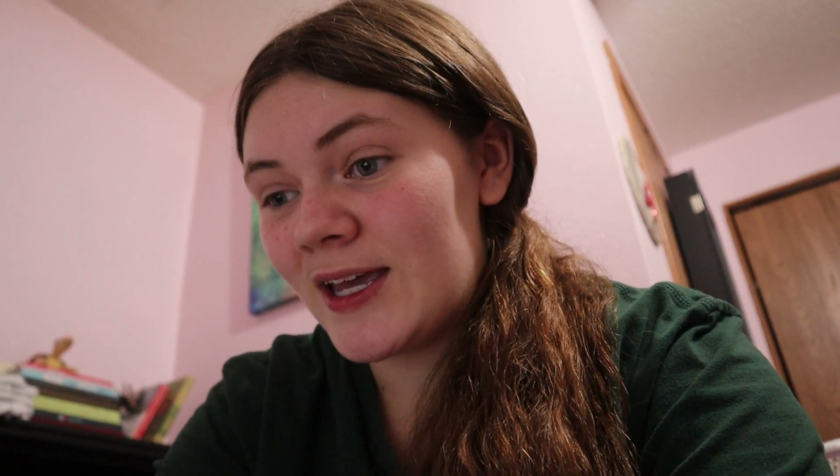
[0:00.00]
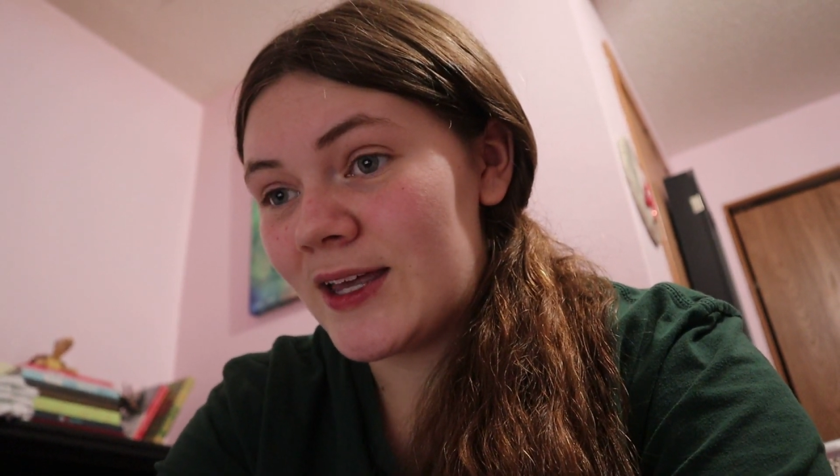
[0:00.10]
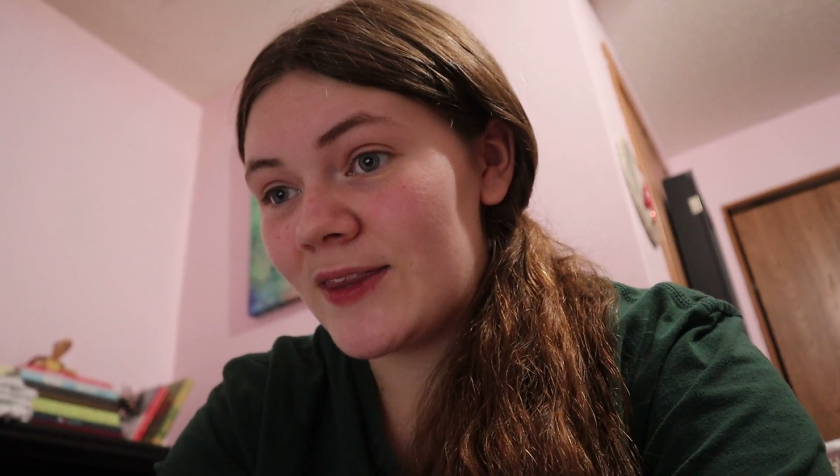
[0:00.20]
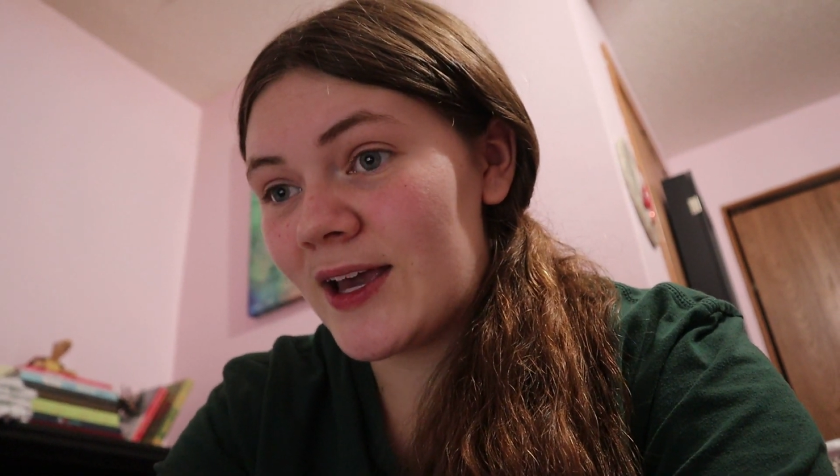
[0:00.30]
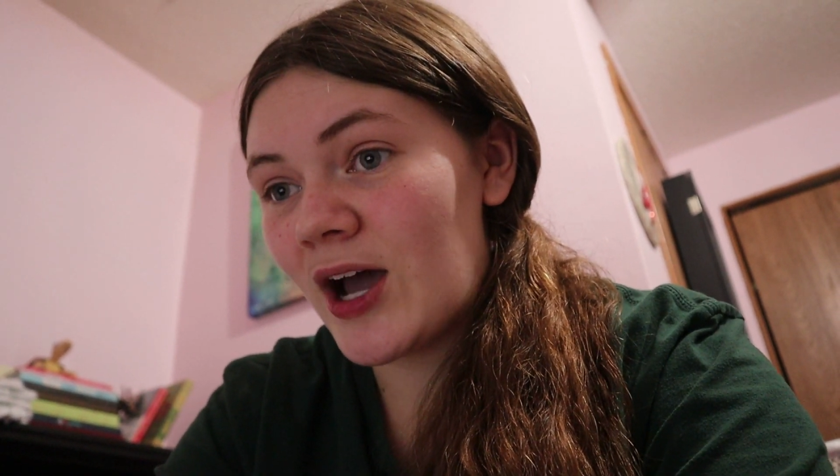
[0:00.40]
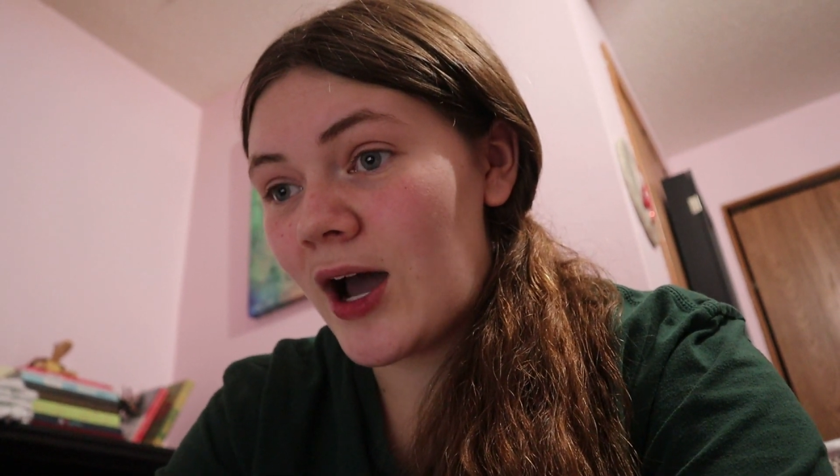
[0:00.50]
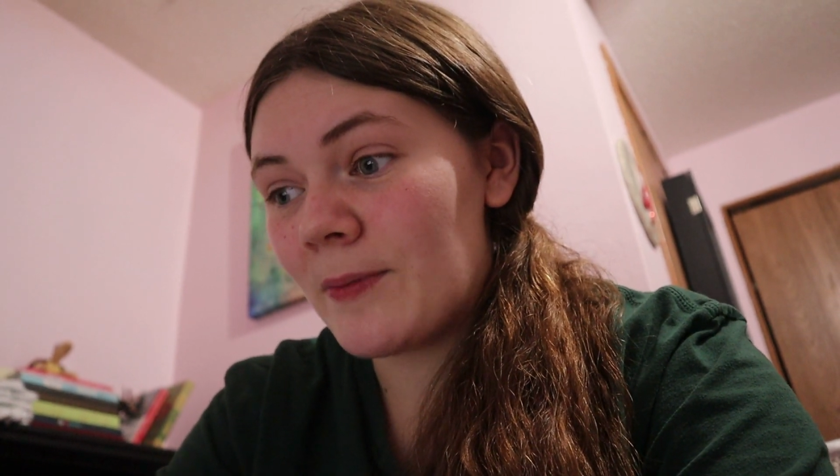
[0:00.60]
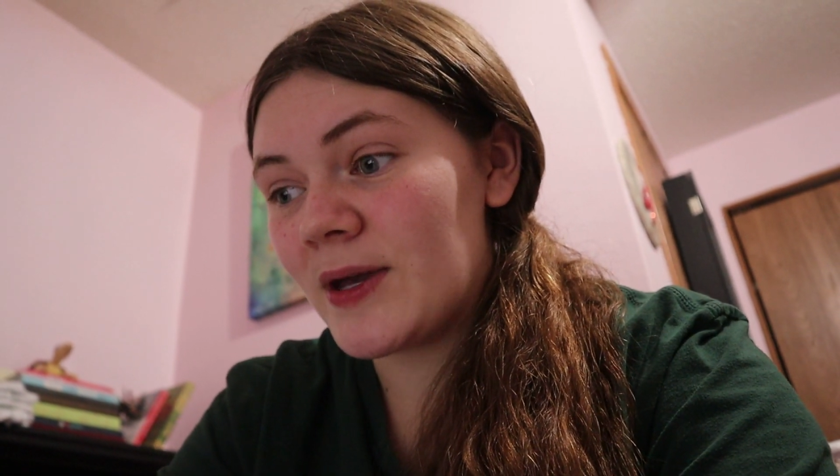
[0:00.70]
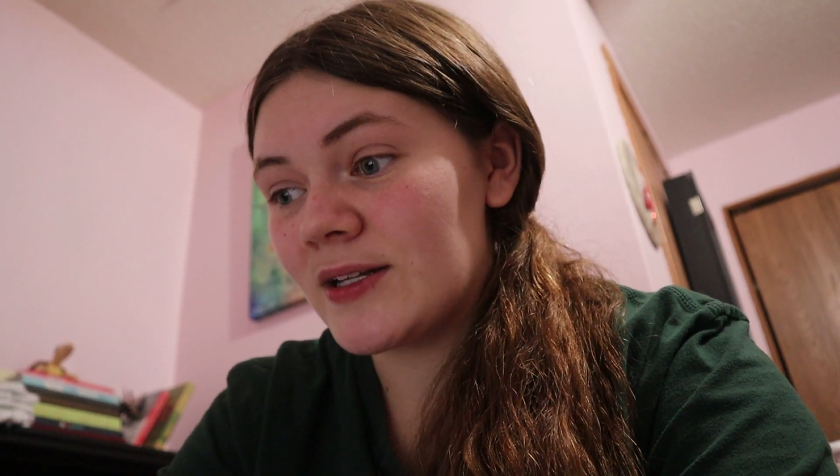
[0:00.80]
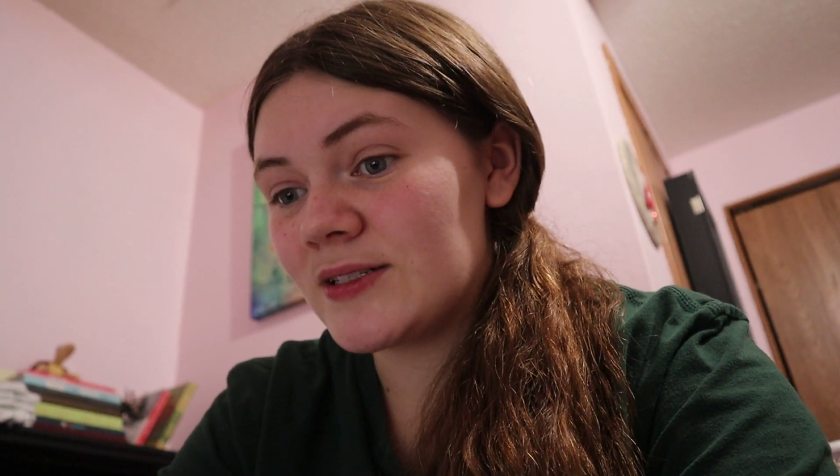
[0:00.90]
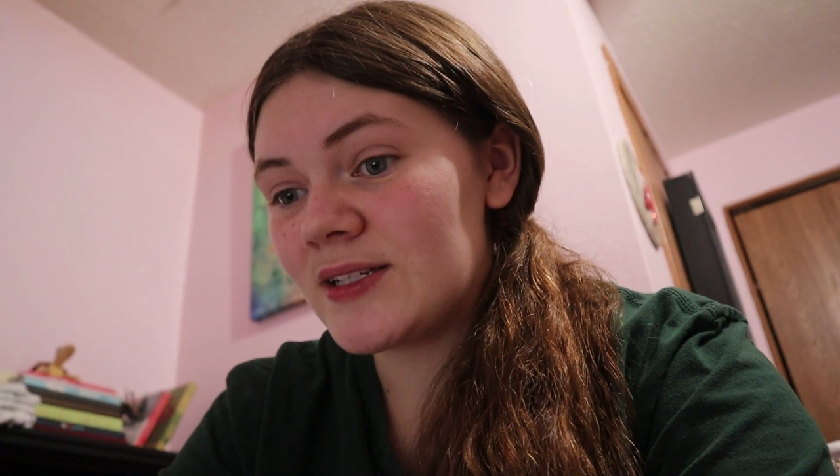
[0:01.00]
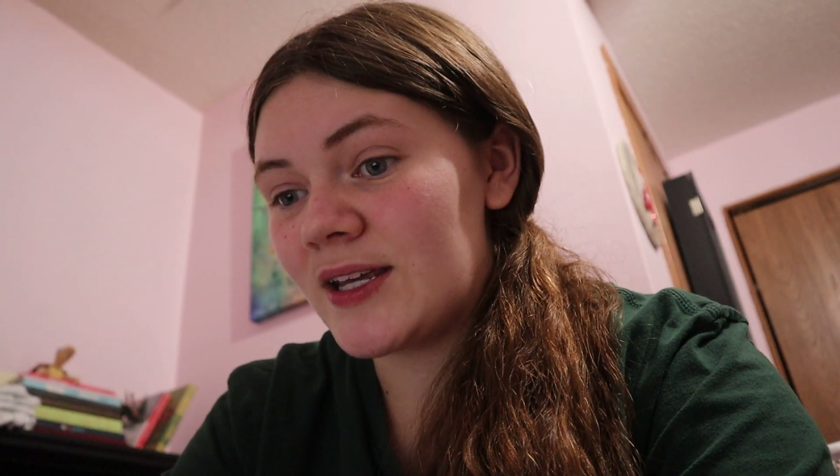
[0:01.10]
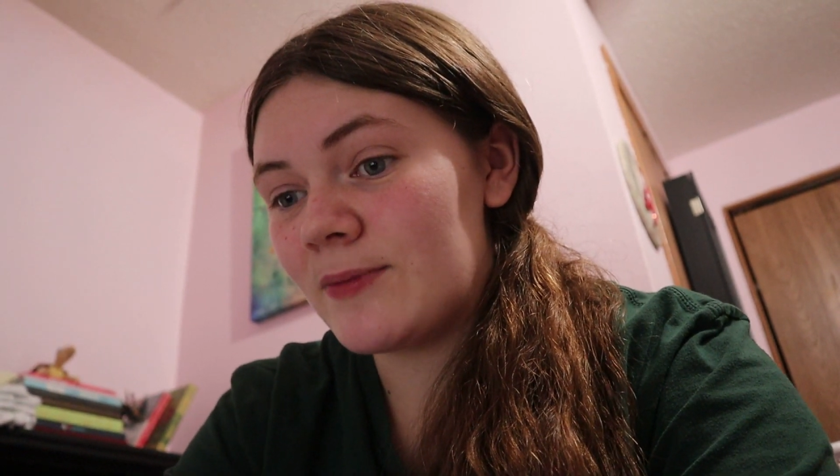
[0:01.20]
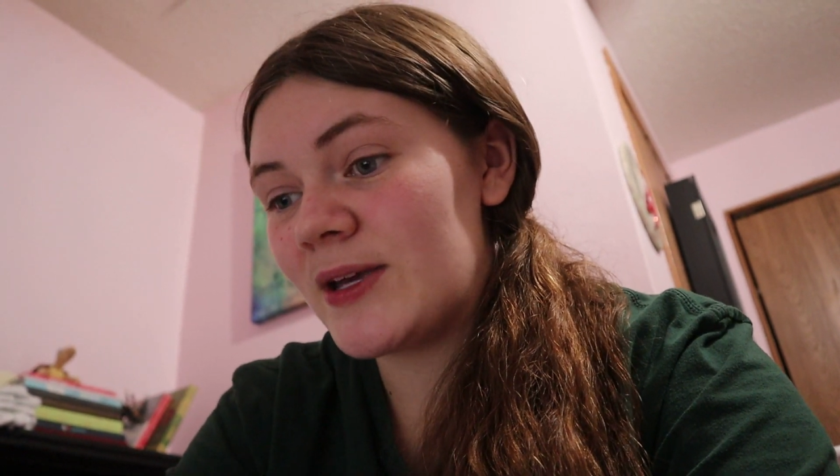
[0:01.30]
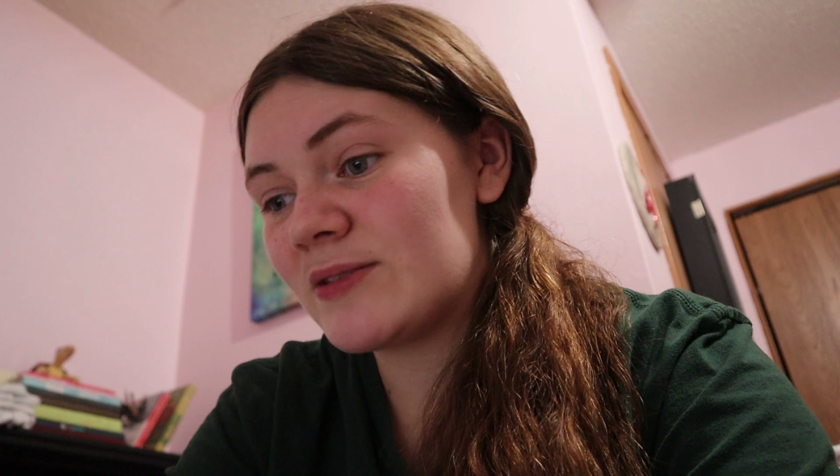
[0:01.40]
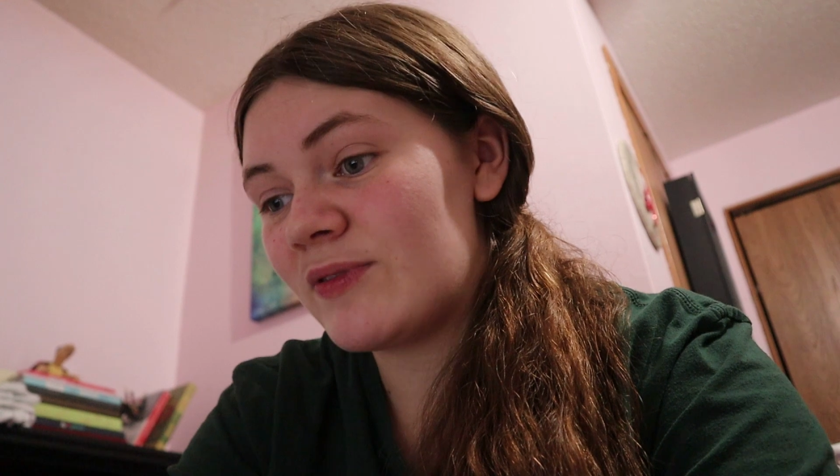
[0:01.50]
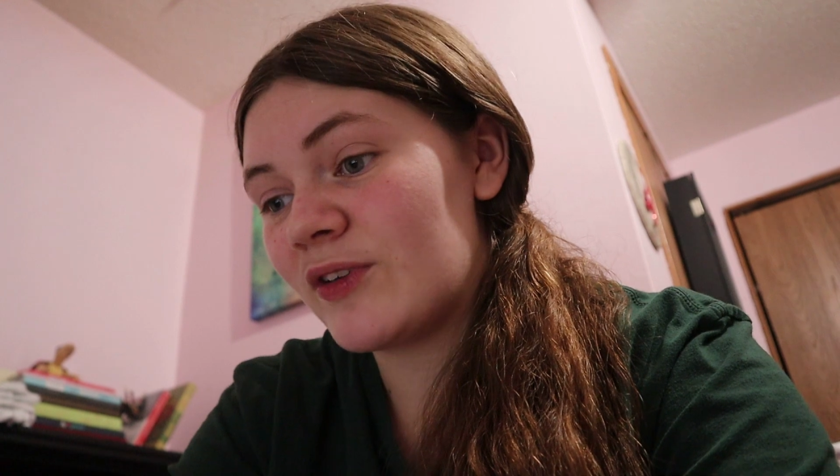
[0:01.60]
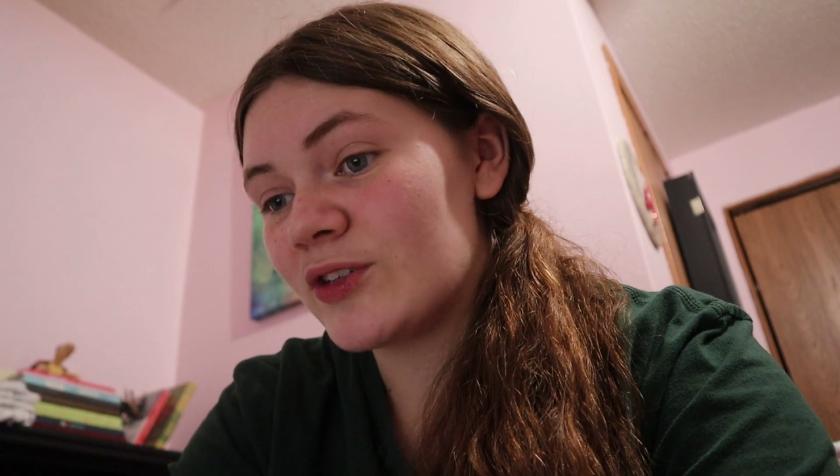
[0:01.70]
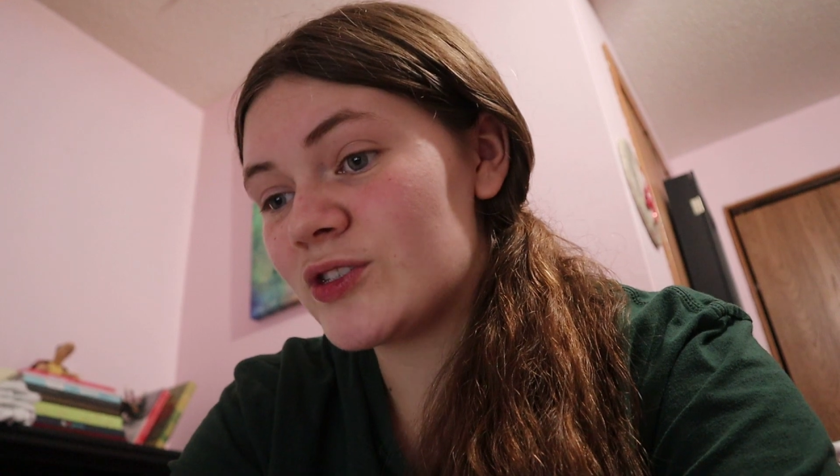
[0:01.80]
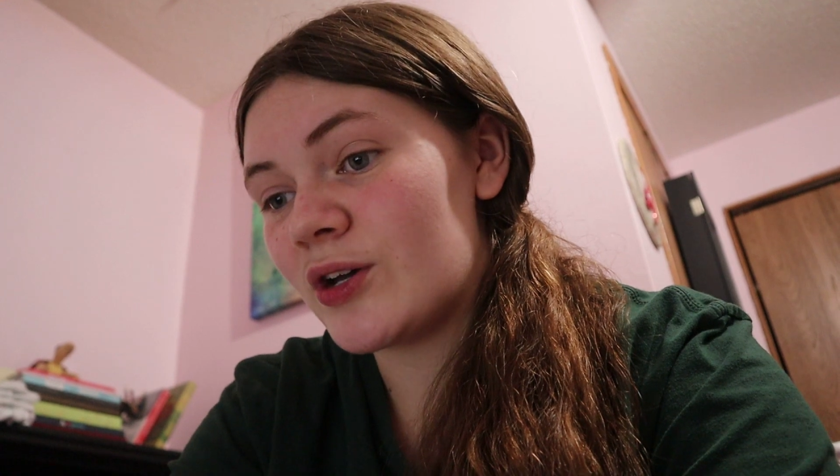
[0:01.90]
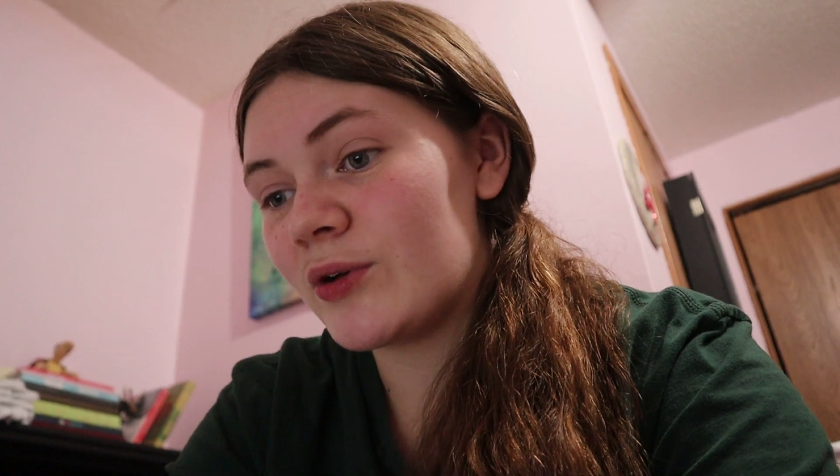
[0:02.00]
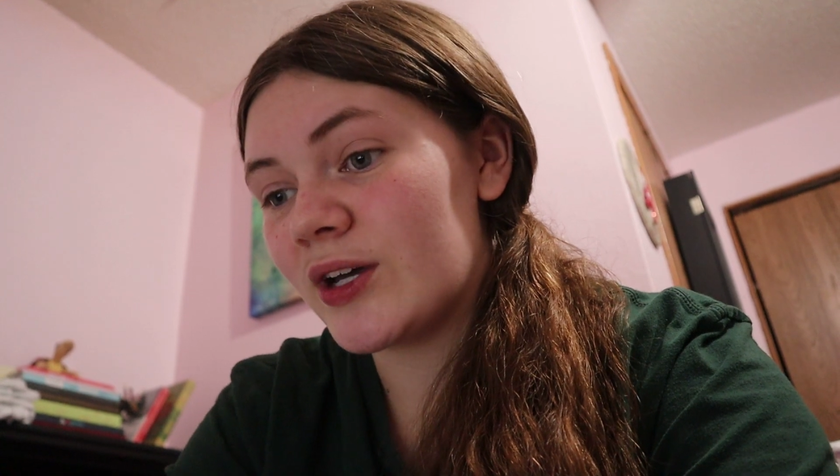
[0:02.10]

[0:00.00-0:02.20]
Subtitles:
they comment, and it makes me feel so